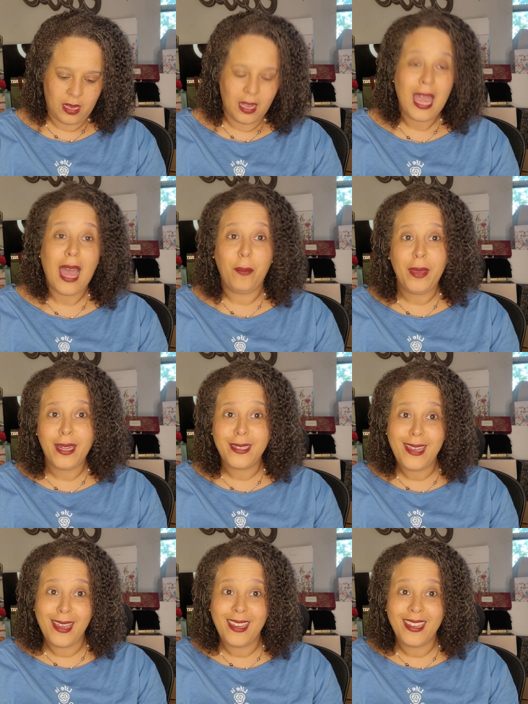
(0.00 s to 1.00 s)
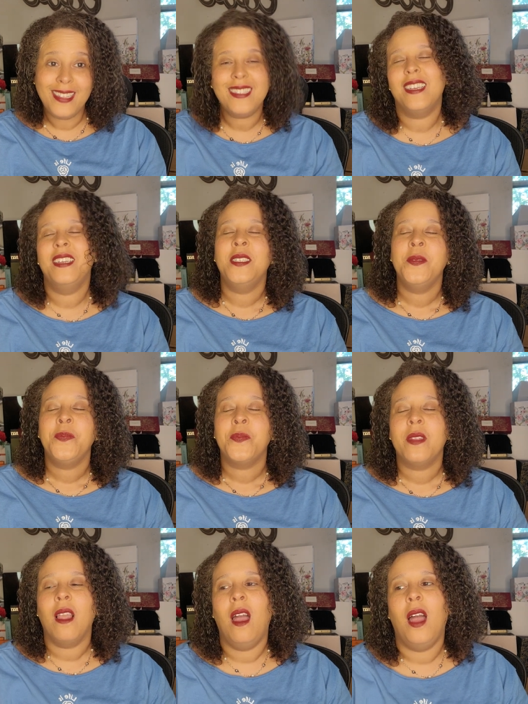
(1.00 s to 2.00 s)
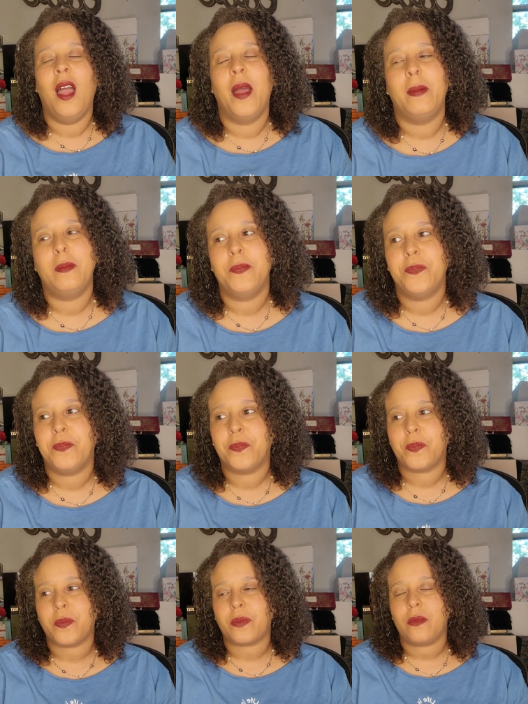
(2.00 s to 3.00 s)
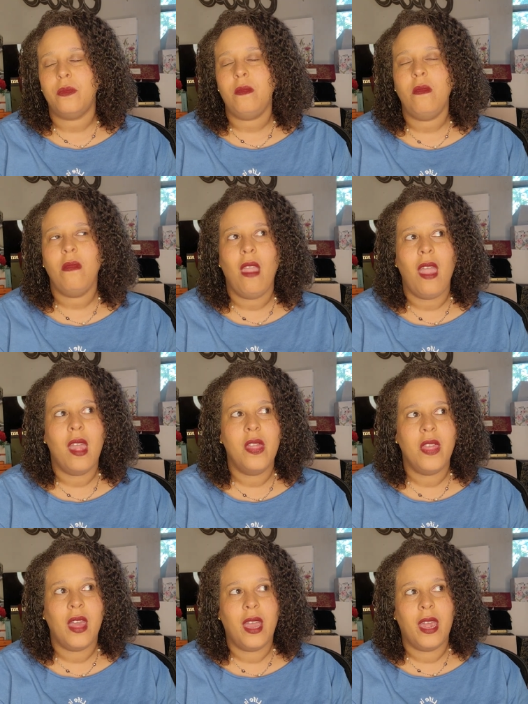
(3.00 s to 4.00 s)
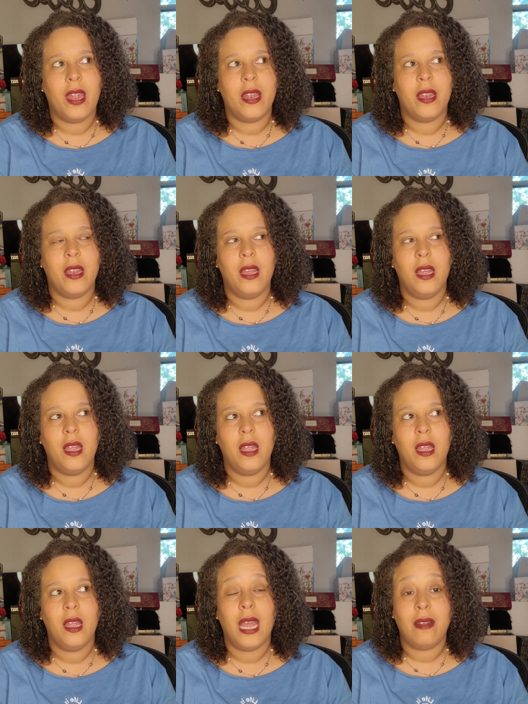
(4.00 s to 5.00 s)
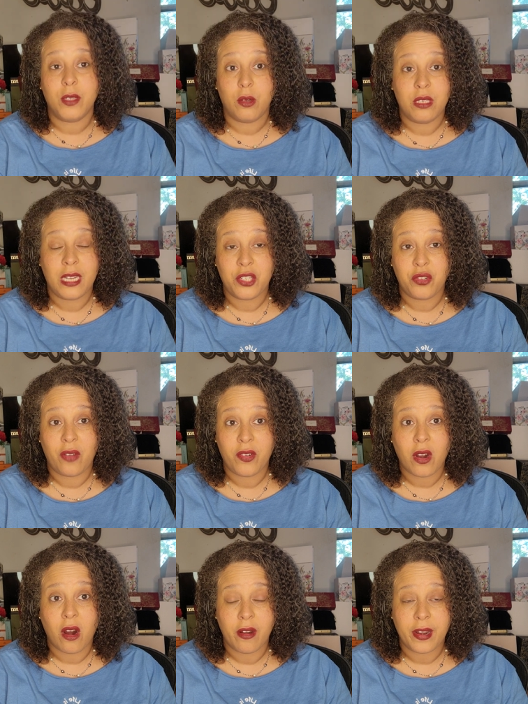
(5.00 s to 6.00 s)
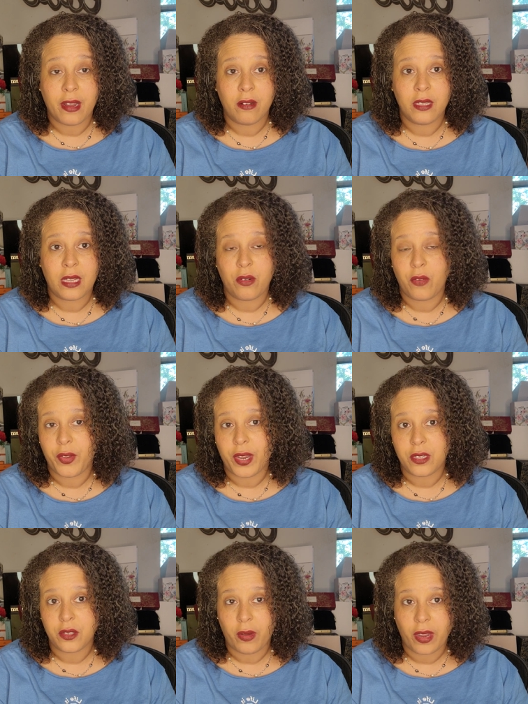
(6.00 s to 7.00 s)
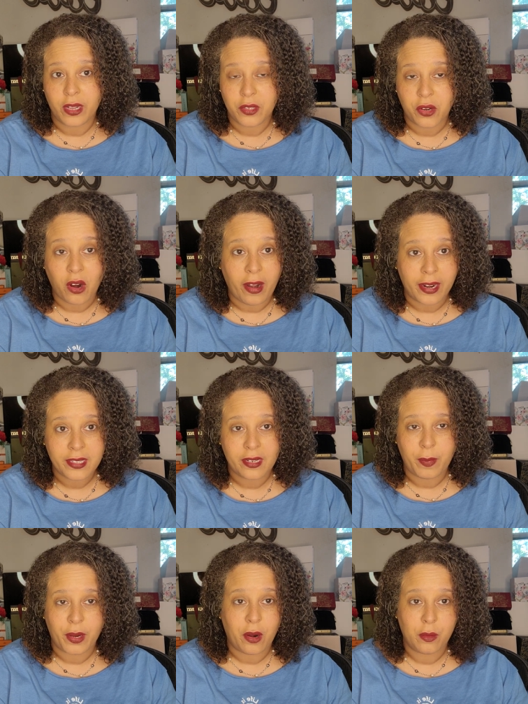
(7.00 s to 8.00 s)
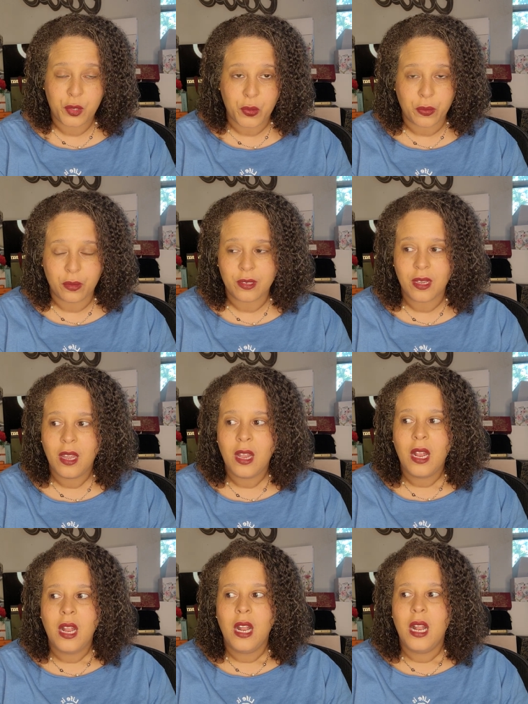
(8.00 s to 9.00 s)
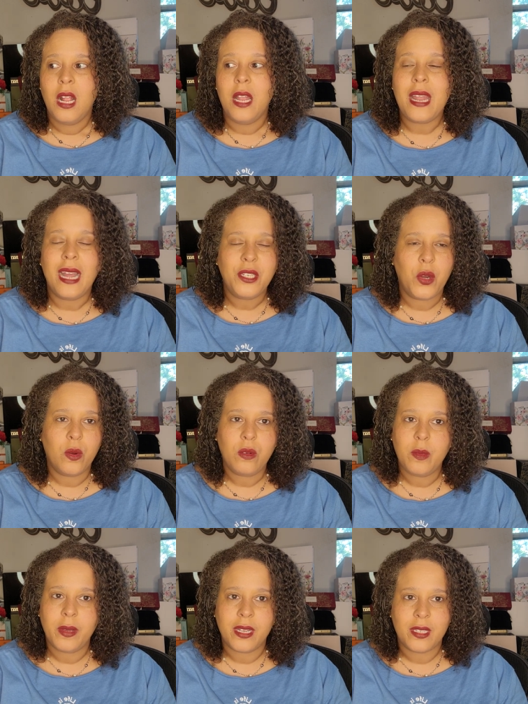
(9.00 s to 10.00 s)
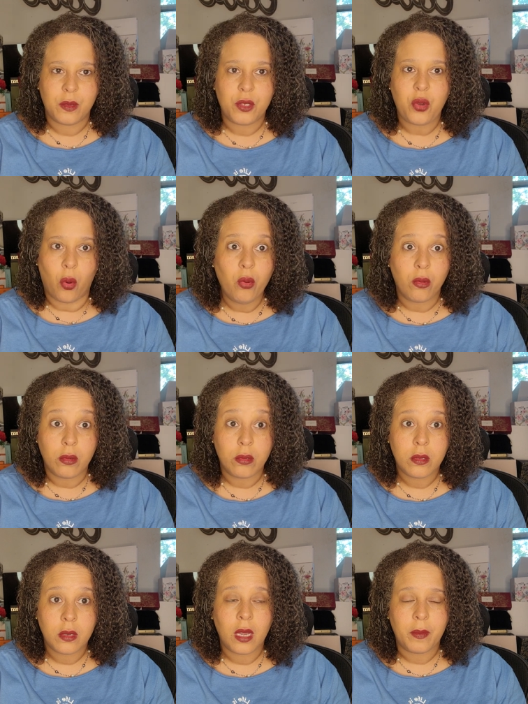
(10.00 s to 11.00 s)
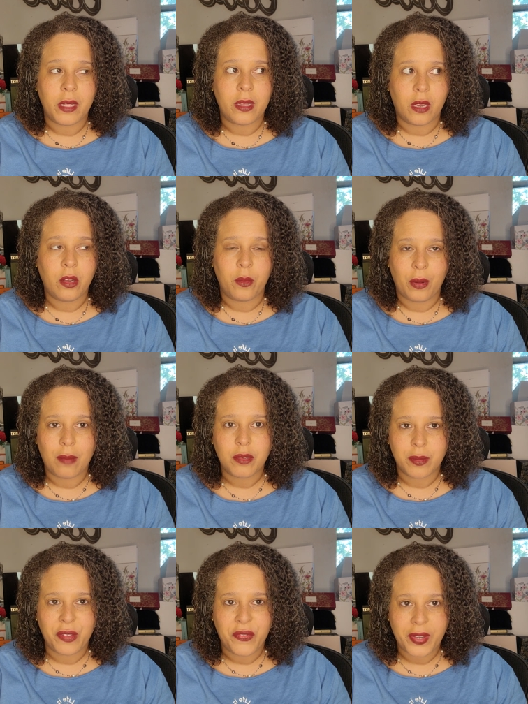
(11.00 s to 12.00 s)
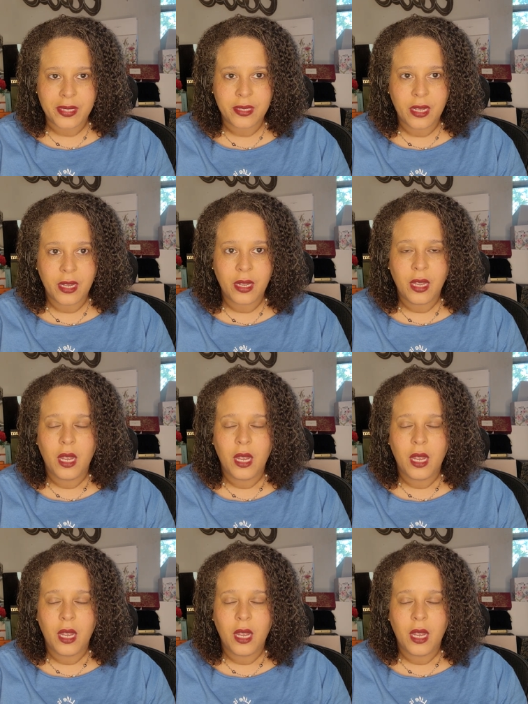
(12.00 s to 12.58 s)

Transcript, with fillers: Happy days. Um, and then I have to go test drive a car now because I don't know if you guys know I got into a car accident. My car was totaled. Not totaled because it was totaled. I mean, they could have probably fixed it,